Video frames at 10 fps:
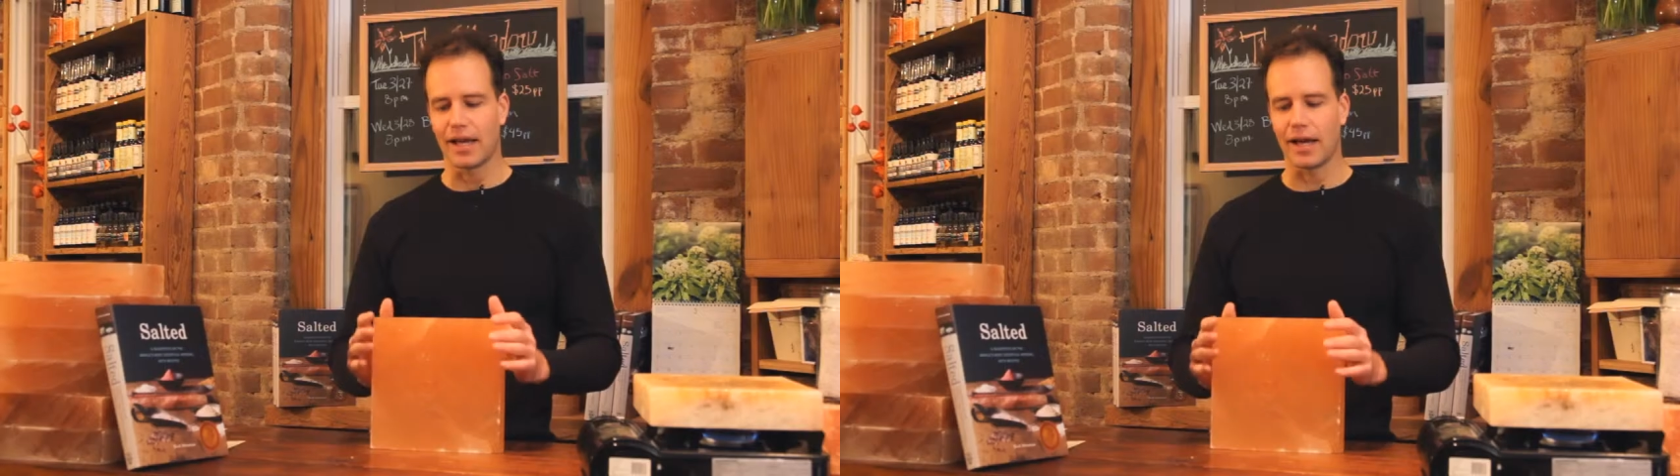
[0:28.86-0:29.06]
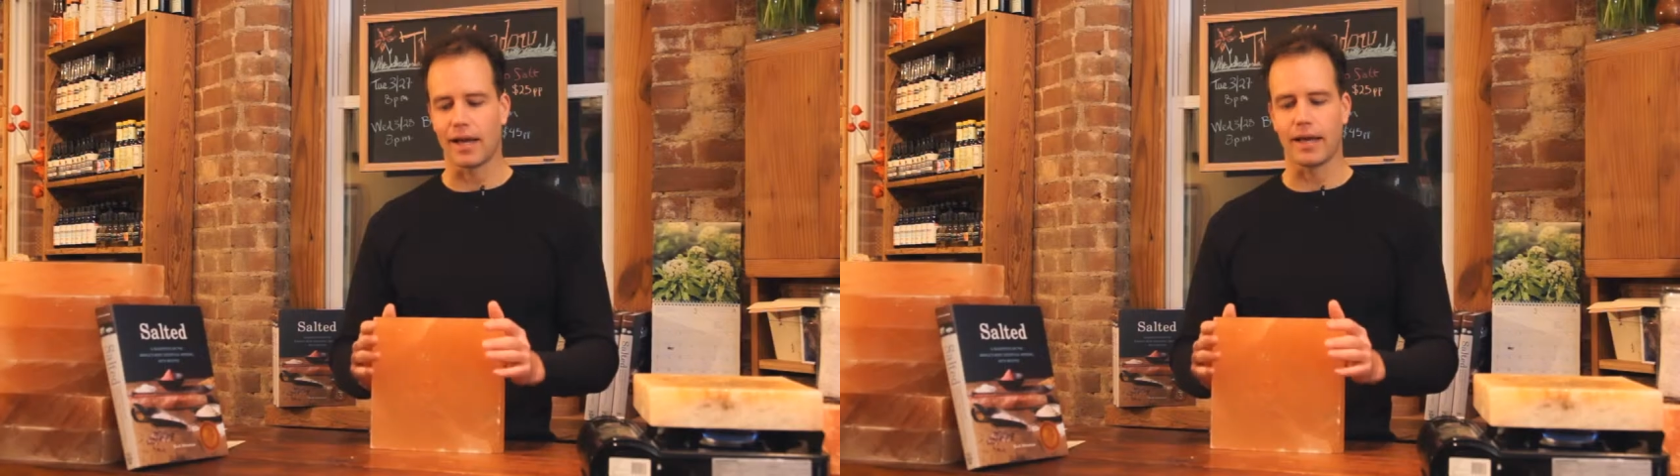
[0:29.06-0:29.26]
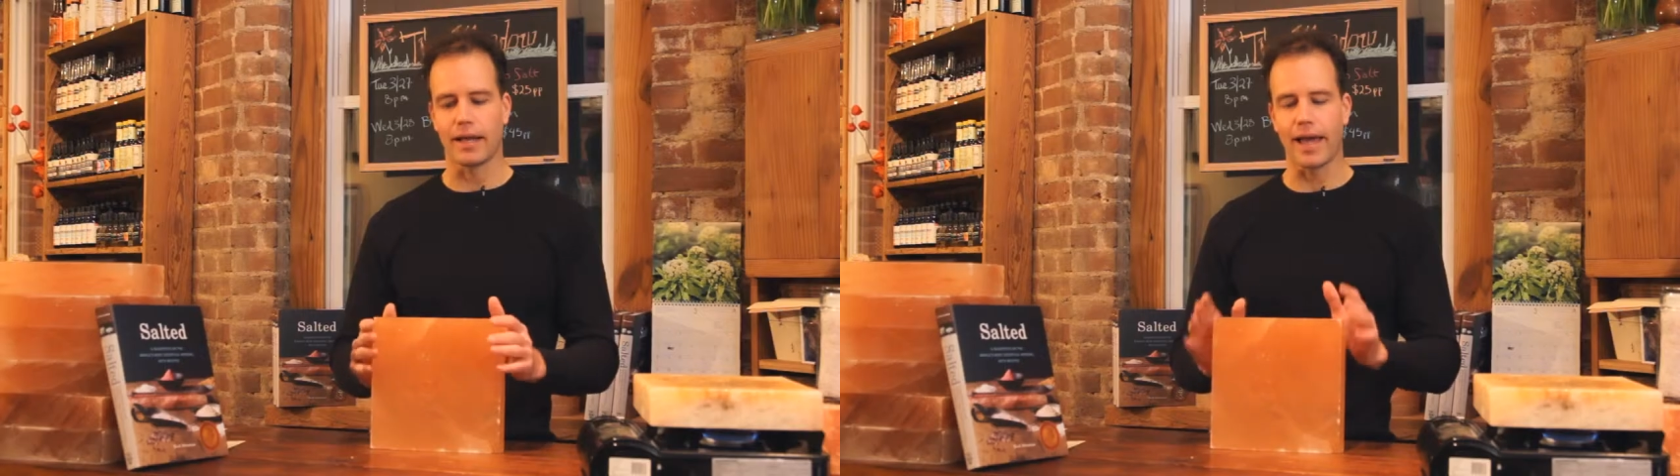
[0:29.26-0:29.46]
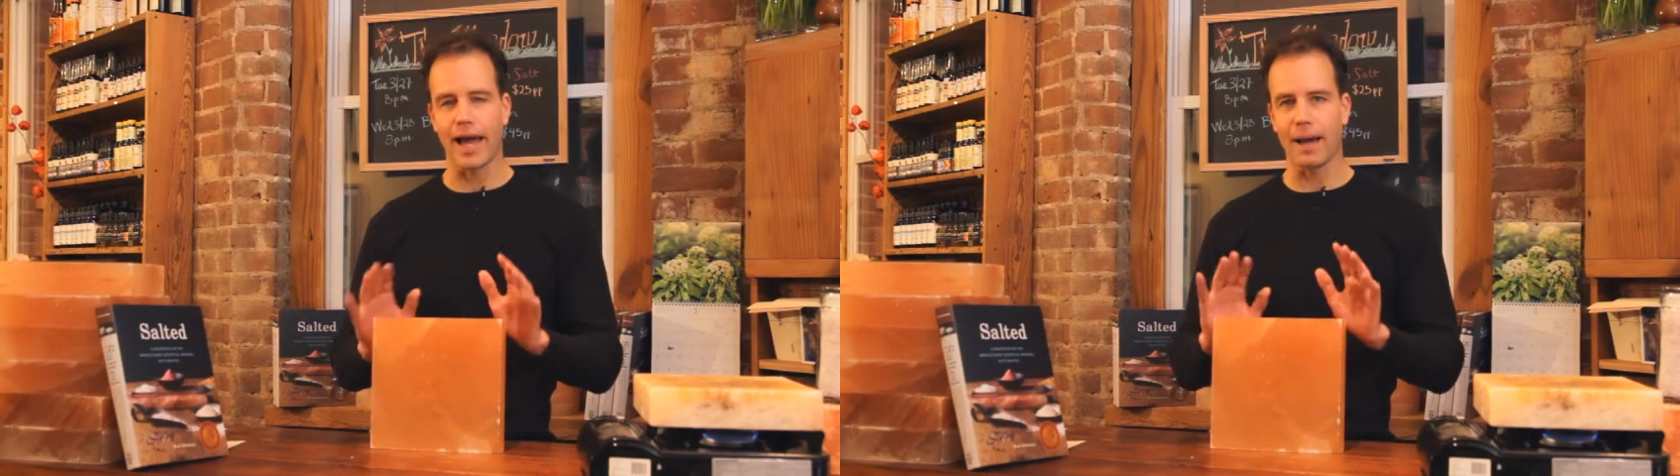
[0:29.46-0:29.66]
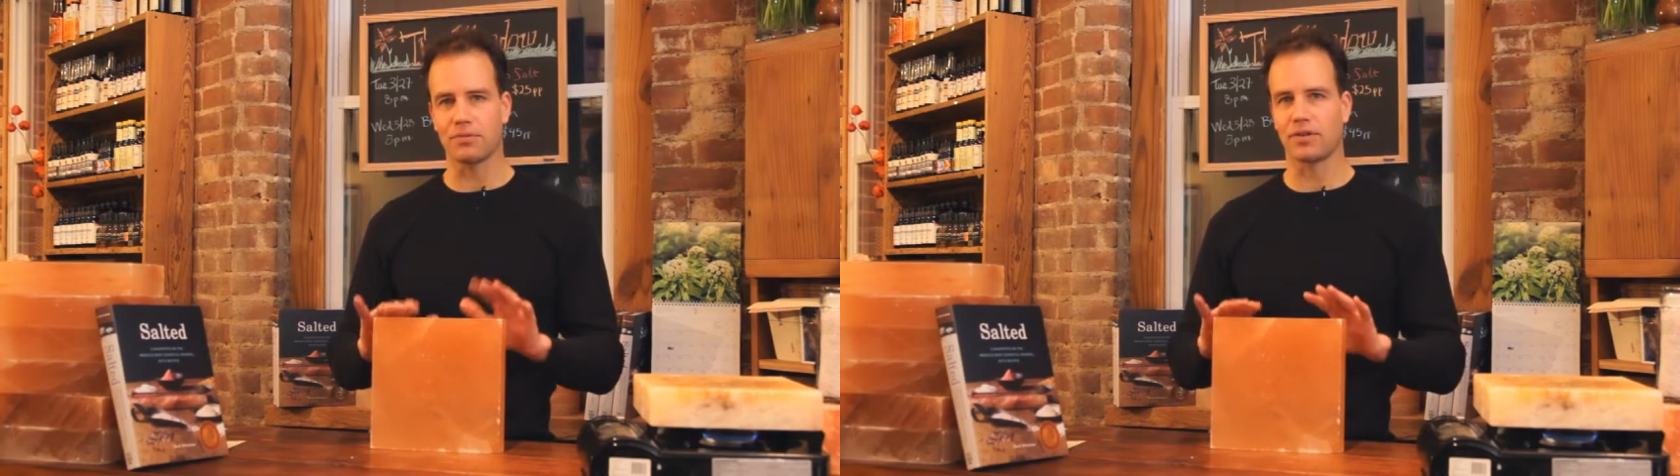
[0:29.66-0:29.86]
And
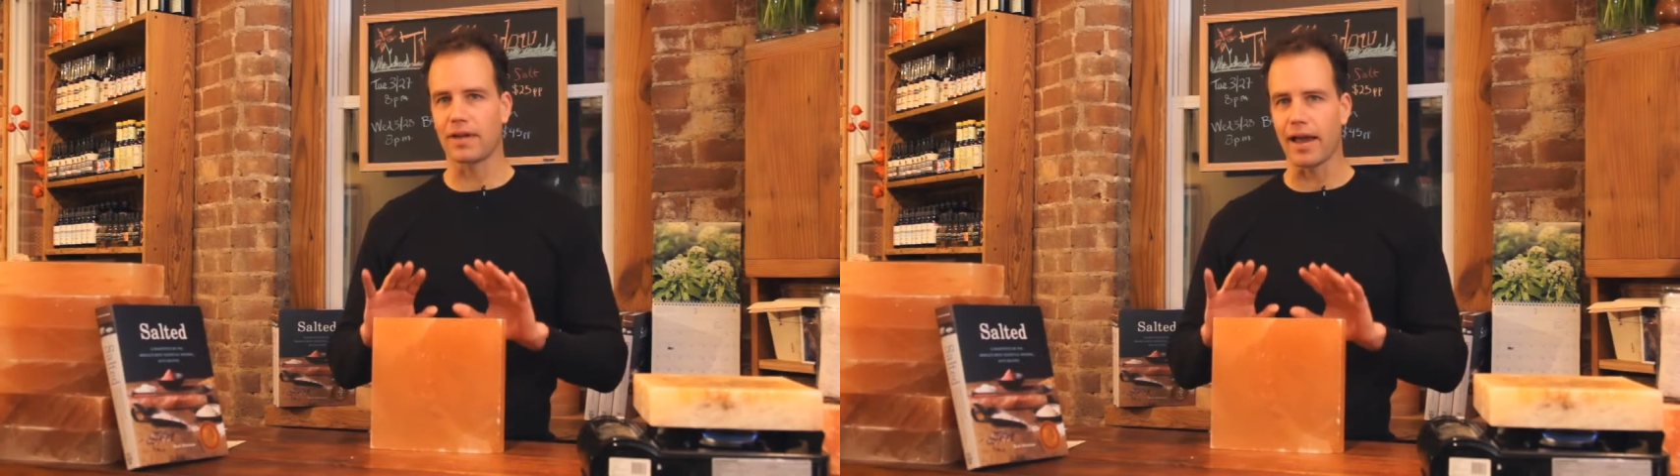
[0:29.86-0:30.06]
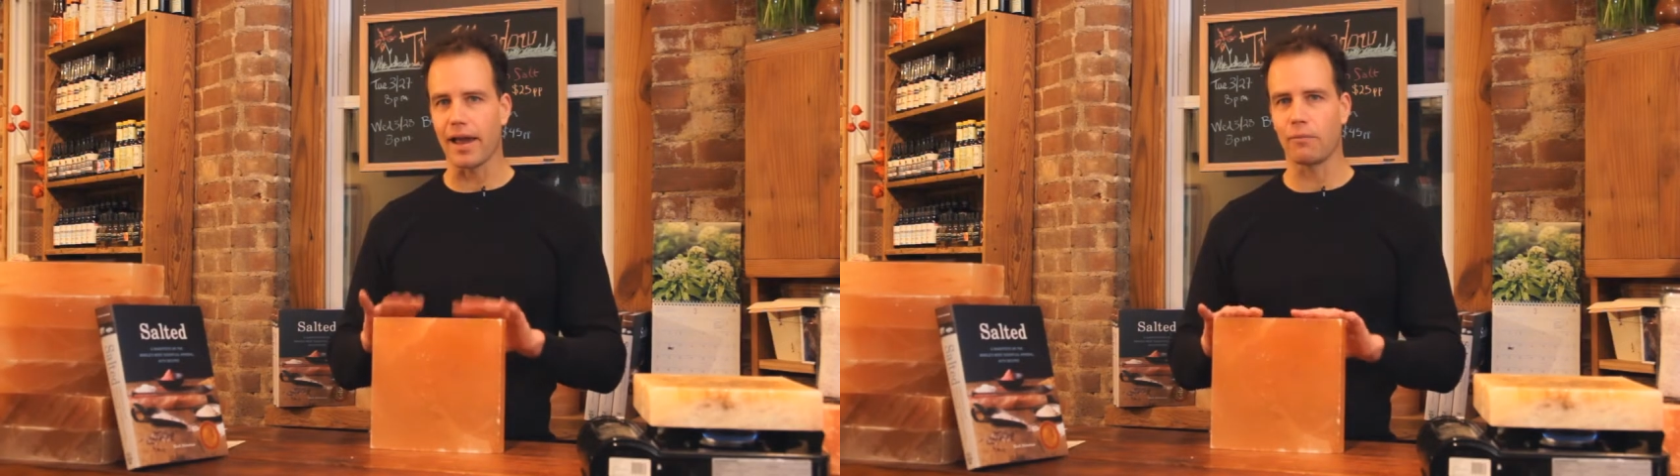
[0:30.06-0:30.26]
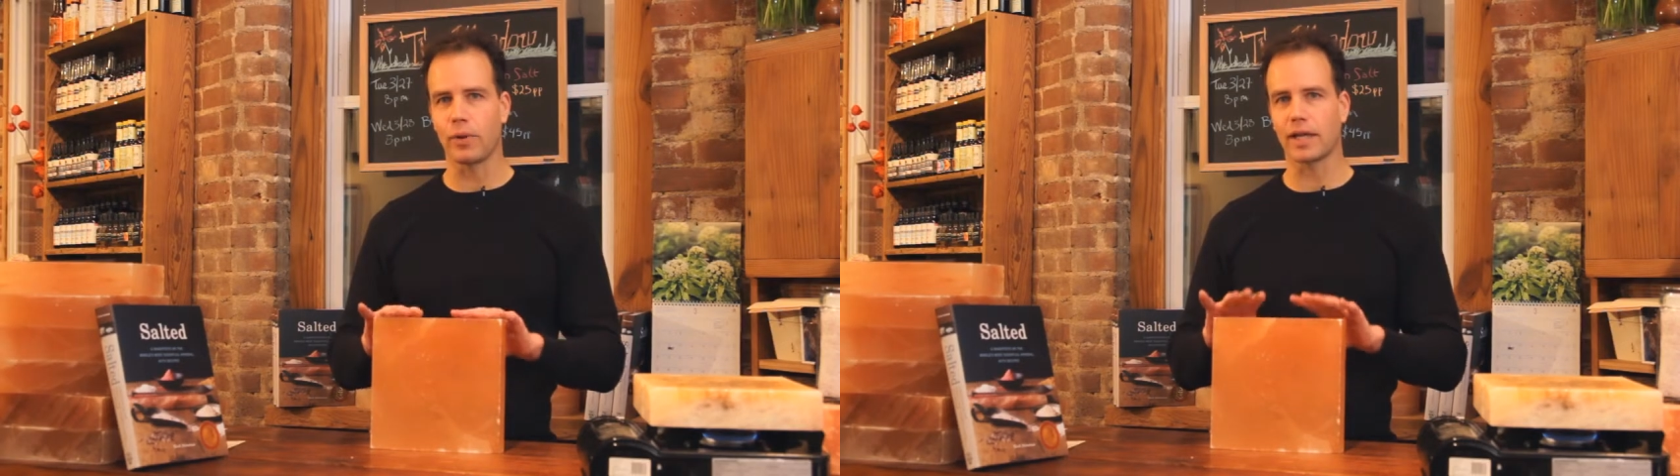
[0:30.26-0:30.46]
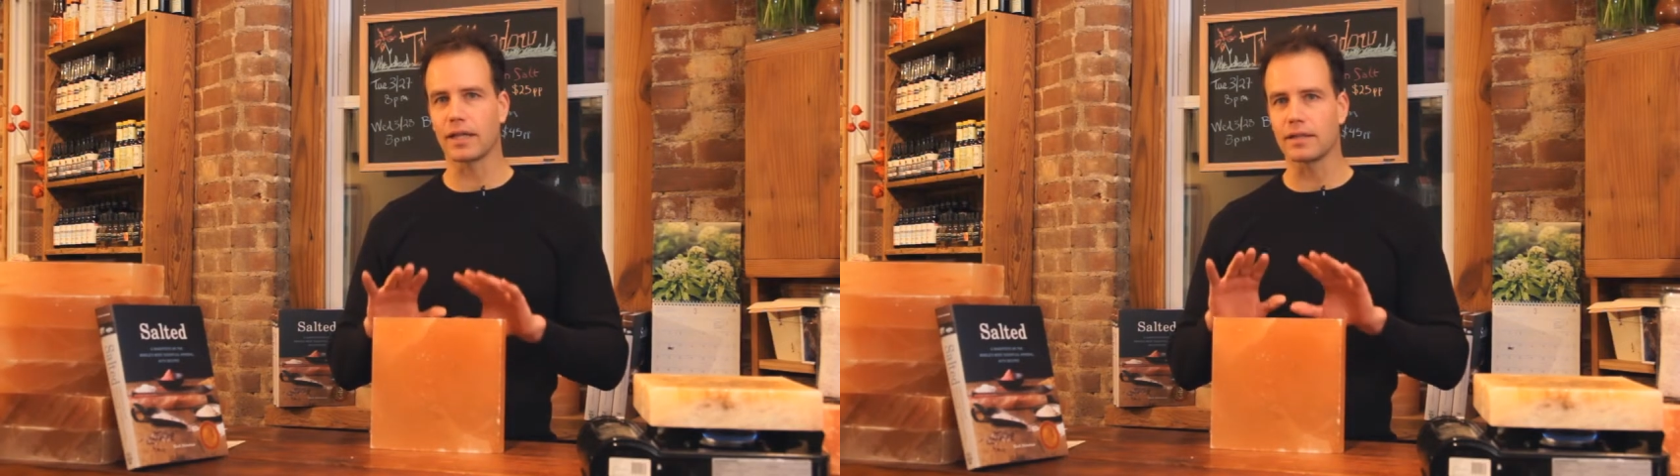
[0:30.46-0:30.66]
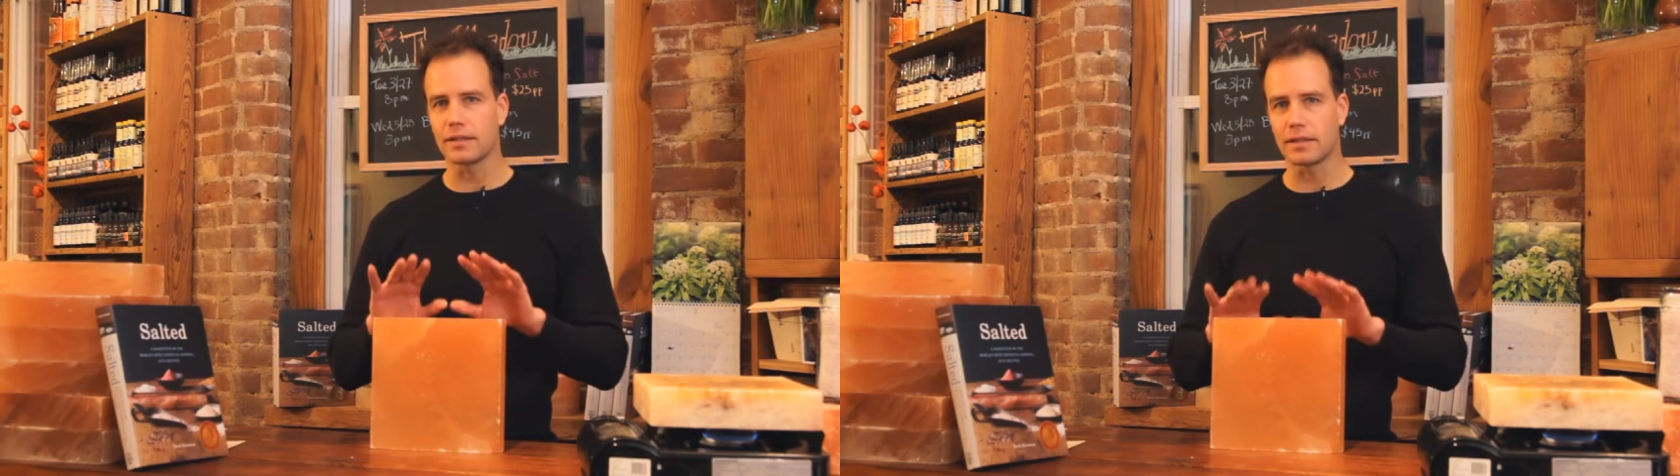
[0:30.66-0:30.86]
absolutely wicked,